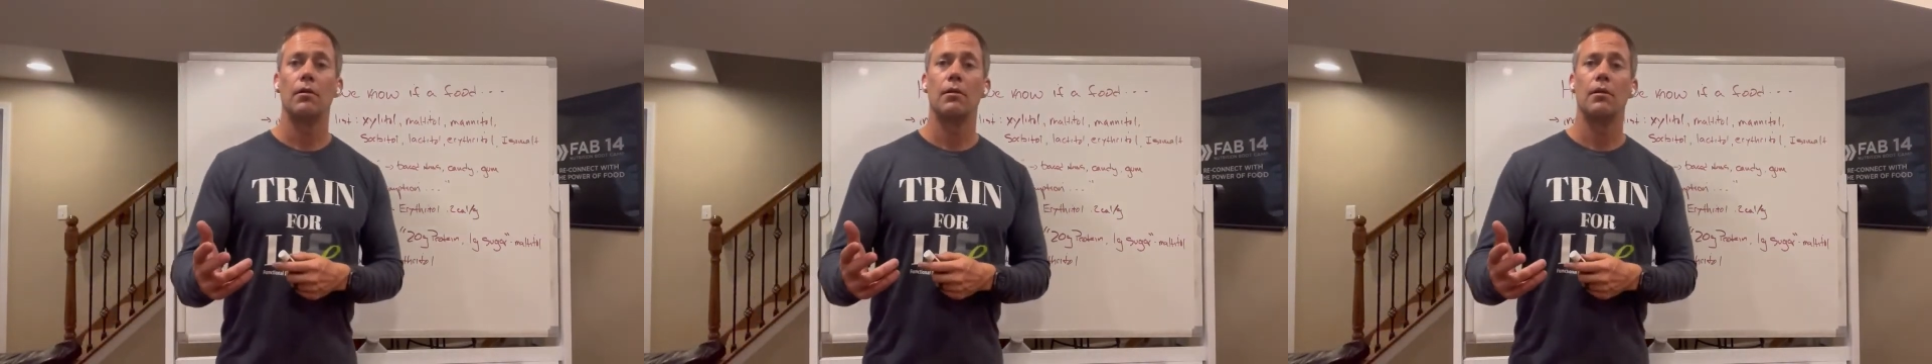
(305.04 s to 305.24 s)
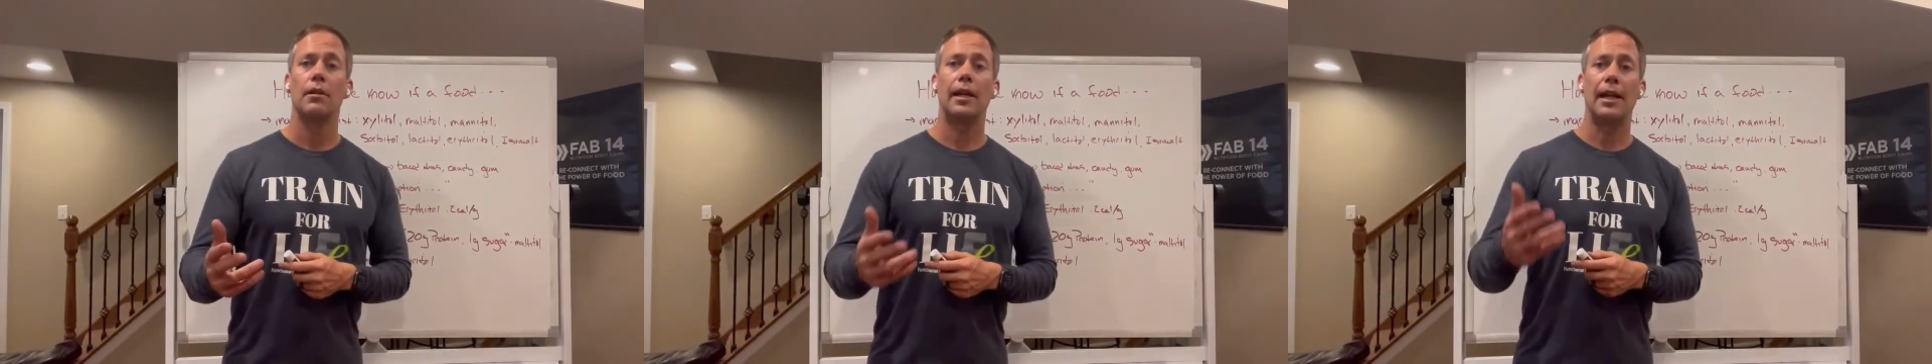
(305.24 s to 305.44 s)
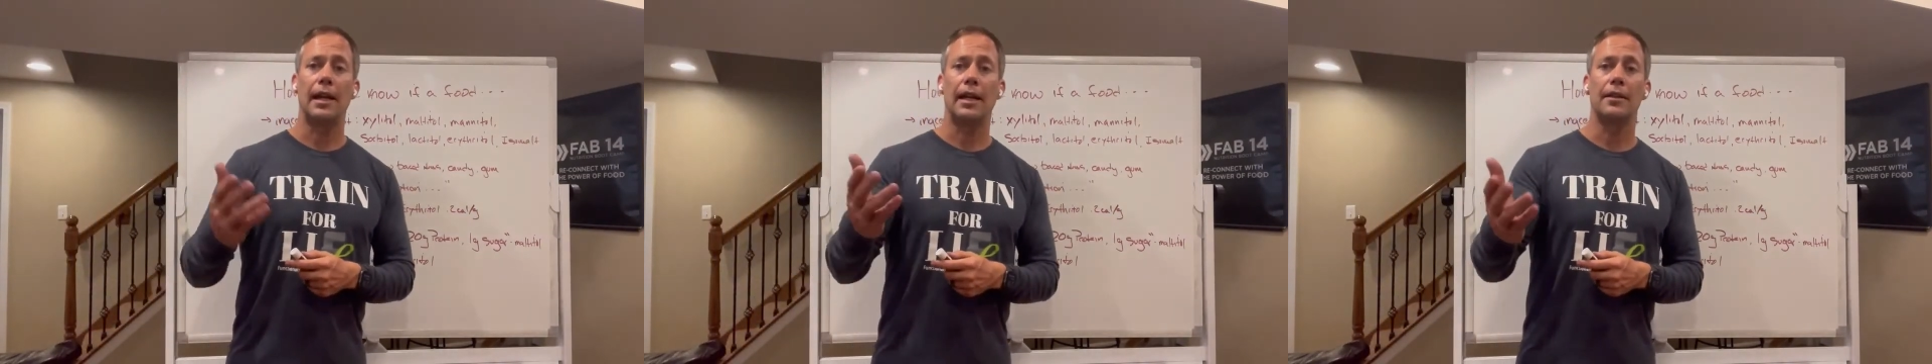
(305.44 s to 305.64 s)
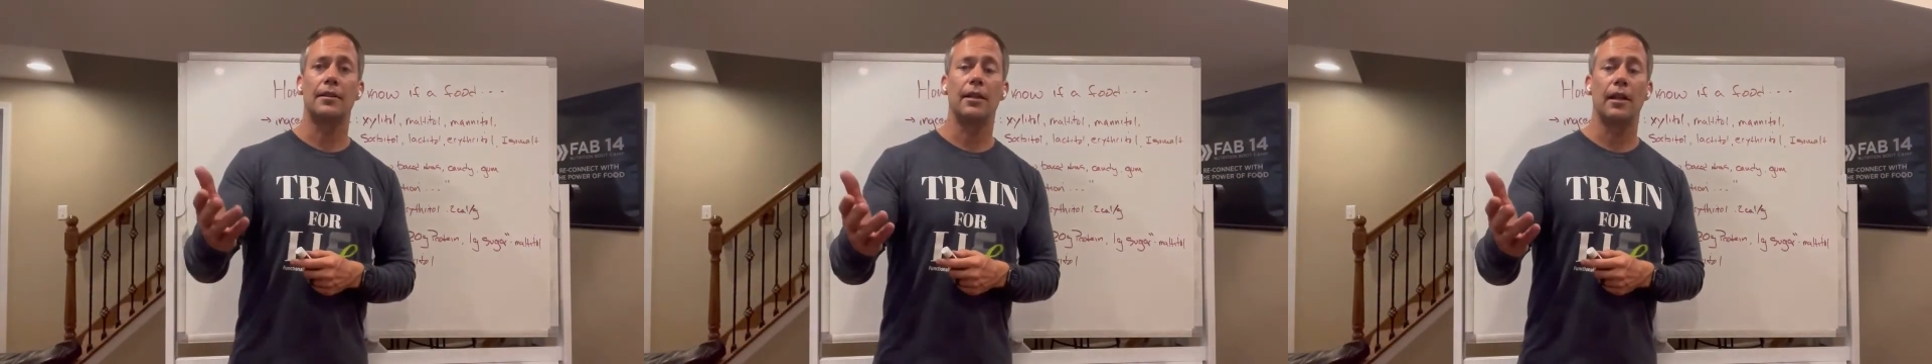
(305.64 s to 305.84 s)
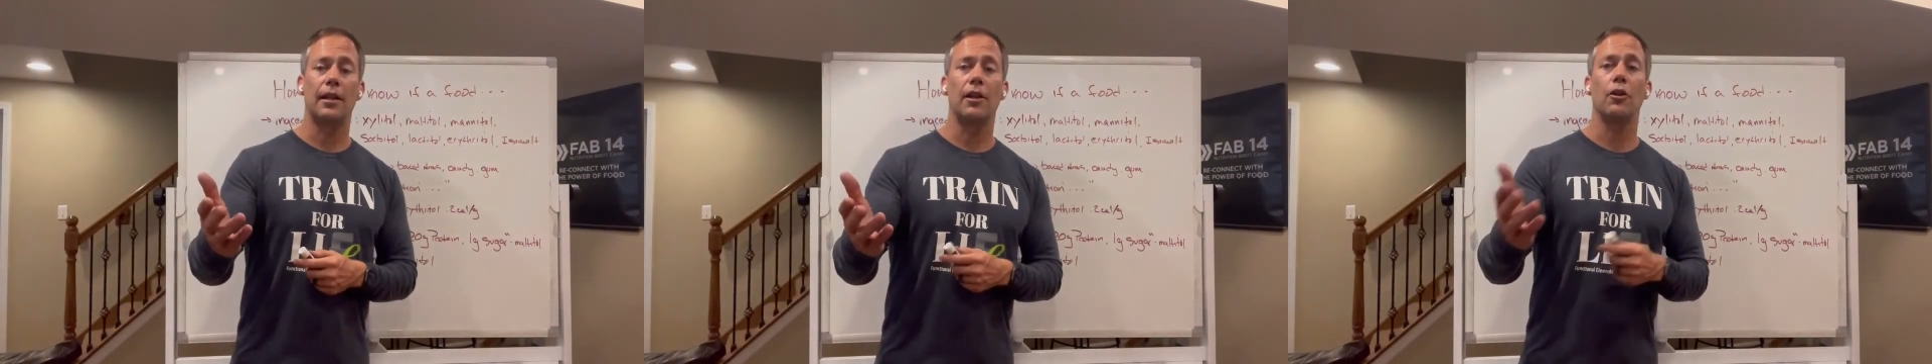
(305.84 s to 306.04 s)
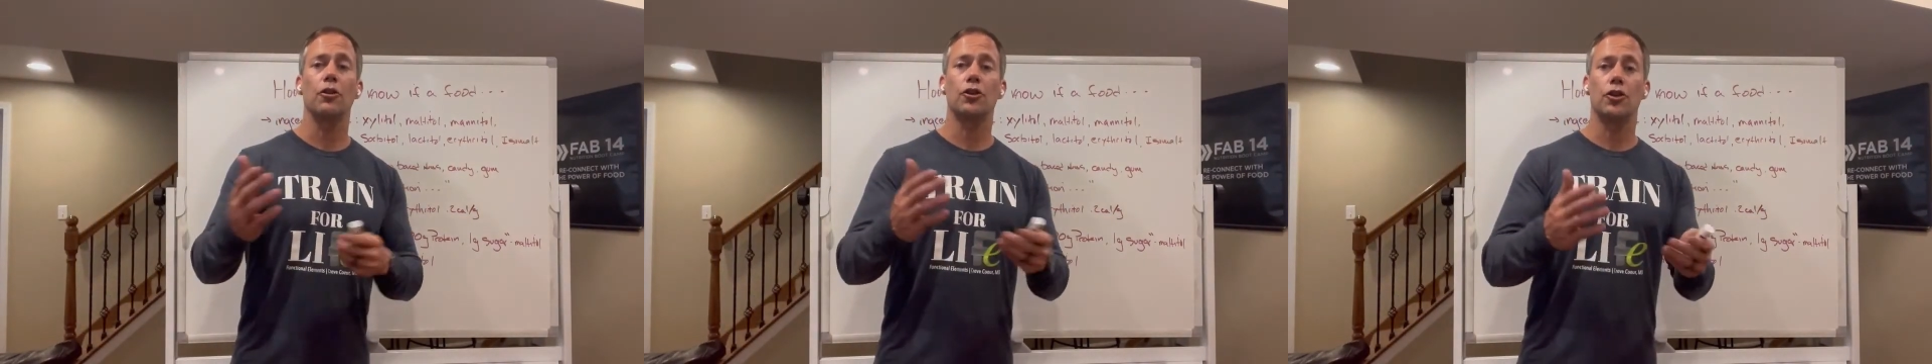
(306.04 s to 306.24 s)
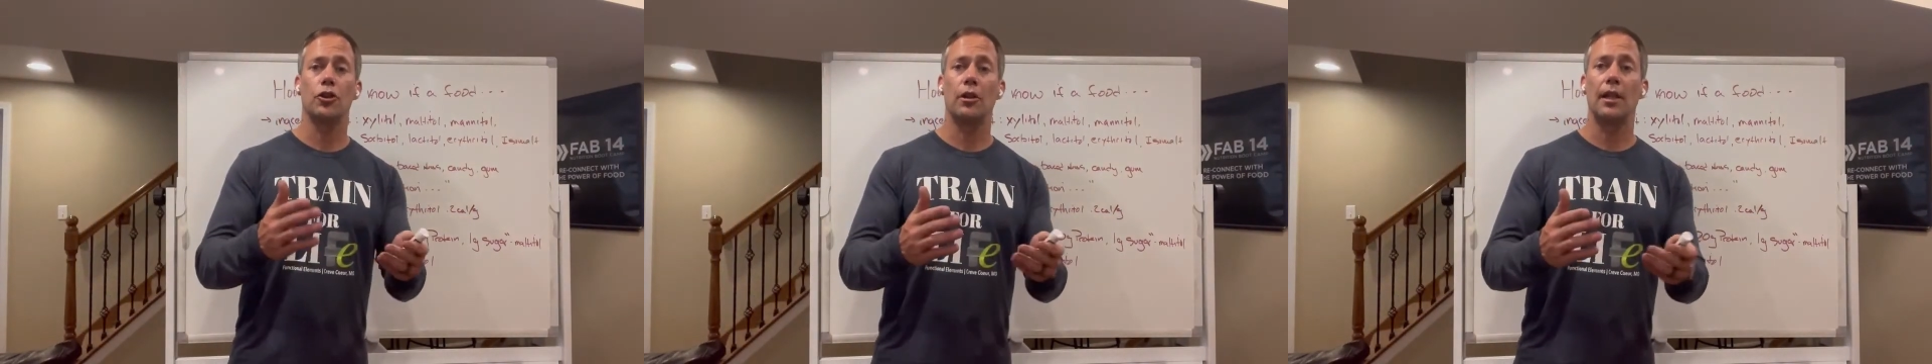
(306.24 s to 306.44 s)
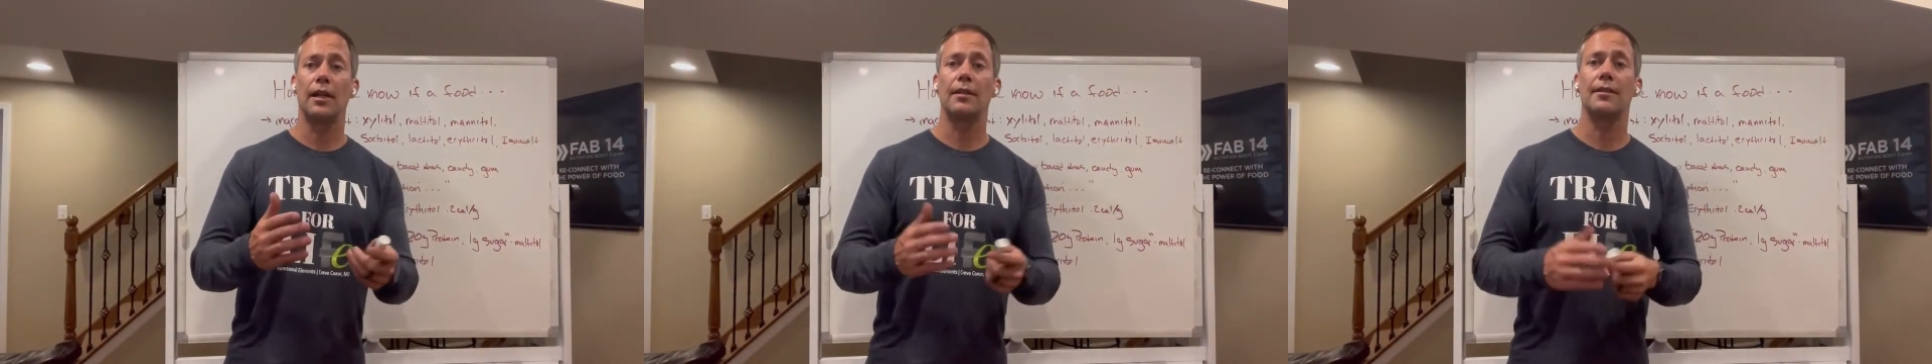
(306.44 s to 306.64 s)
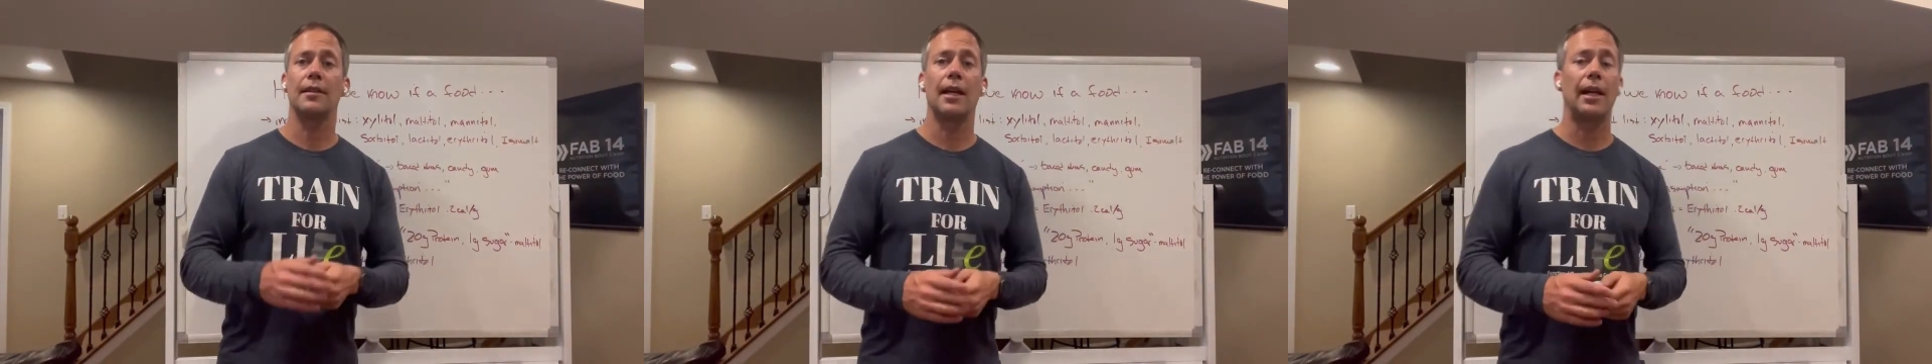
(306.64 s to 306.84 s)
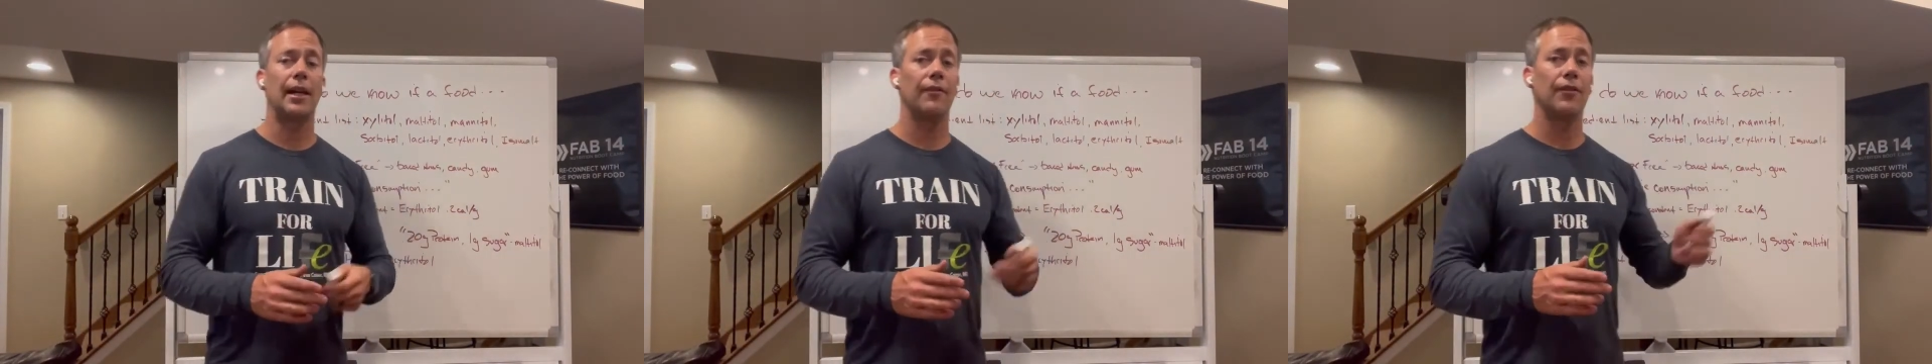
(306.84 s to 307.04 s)
can I tell you, or should I
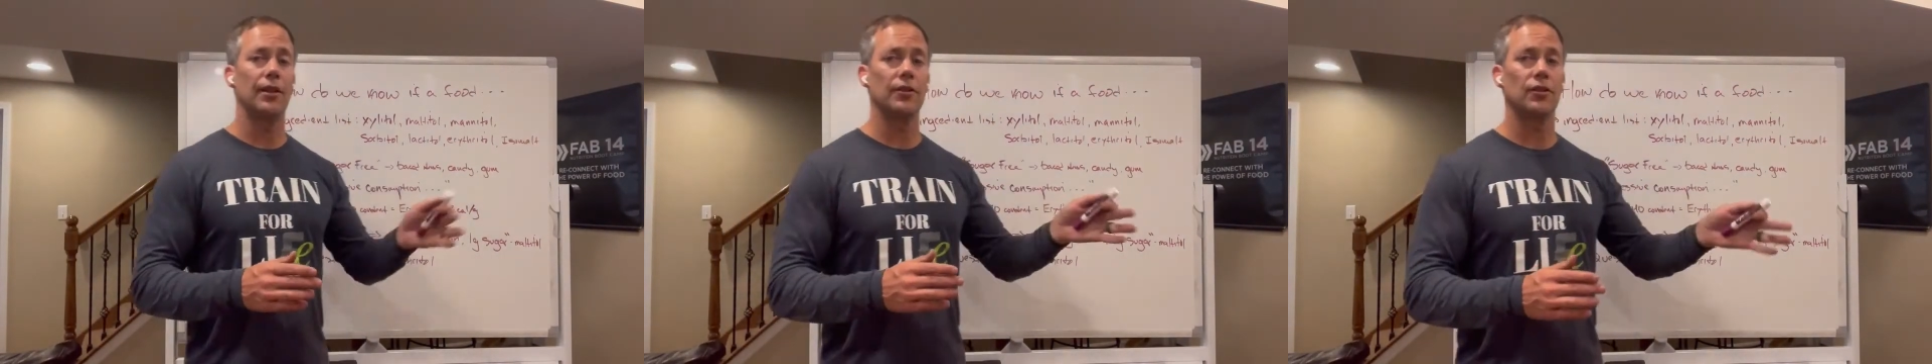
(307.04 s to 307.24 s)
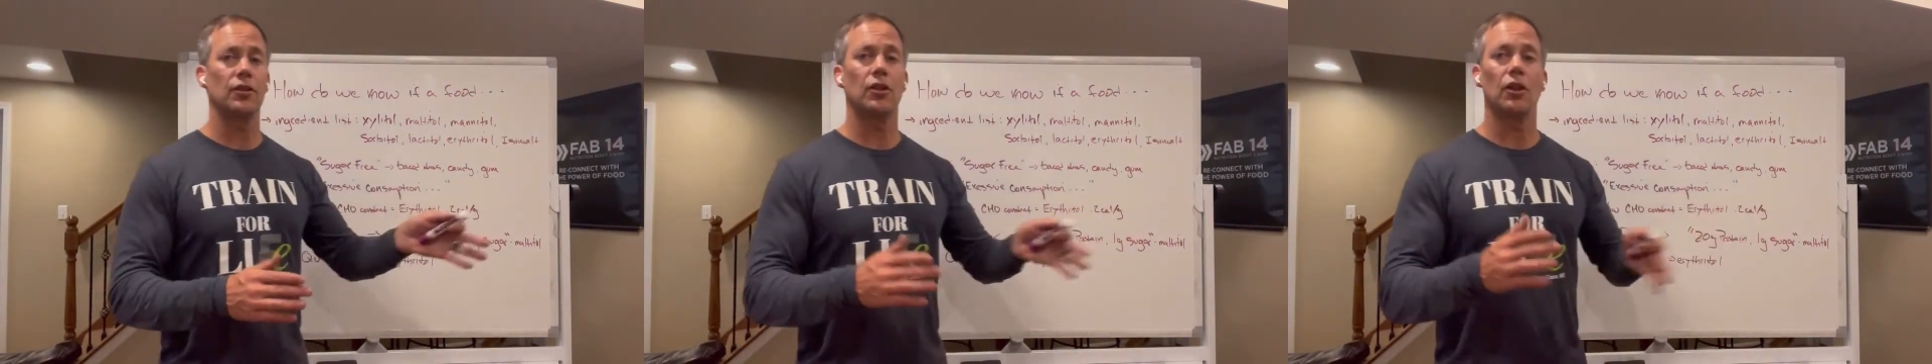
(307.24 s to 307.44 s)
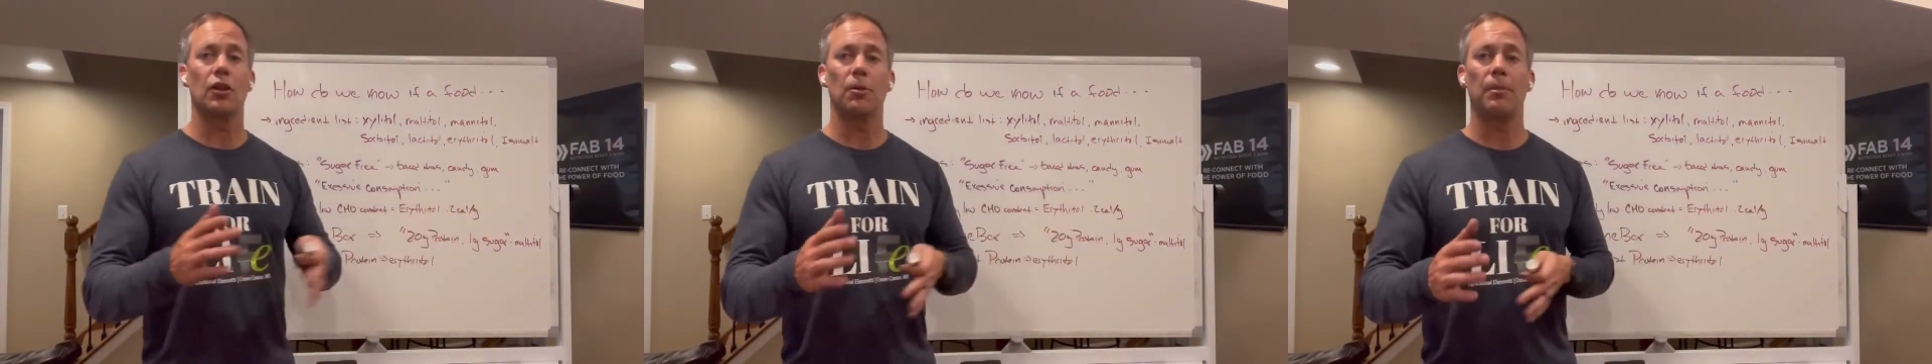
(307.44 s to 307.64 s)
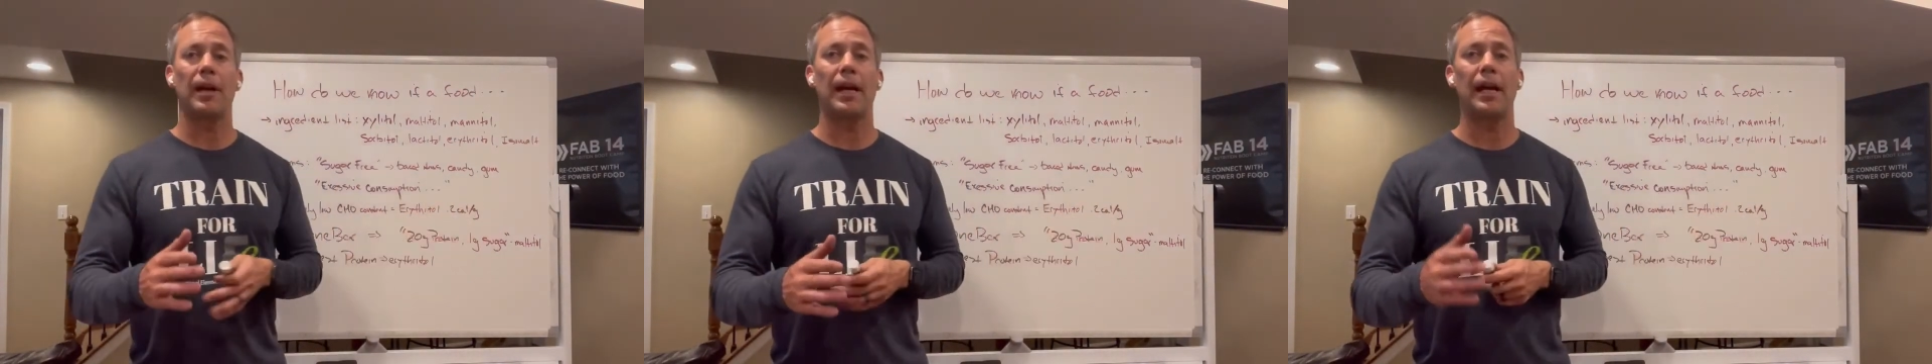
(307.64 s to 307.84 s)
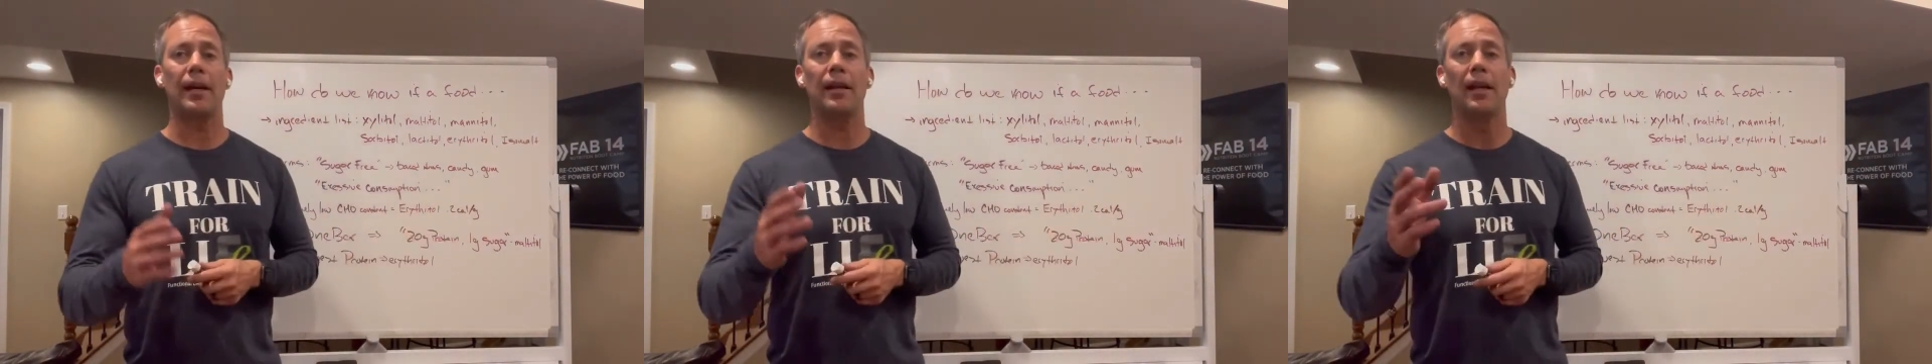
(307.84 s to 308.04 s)
say, if this is good or bad?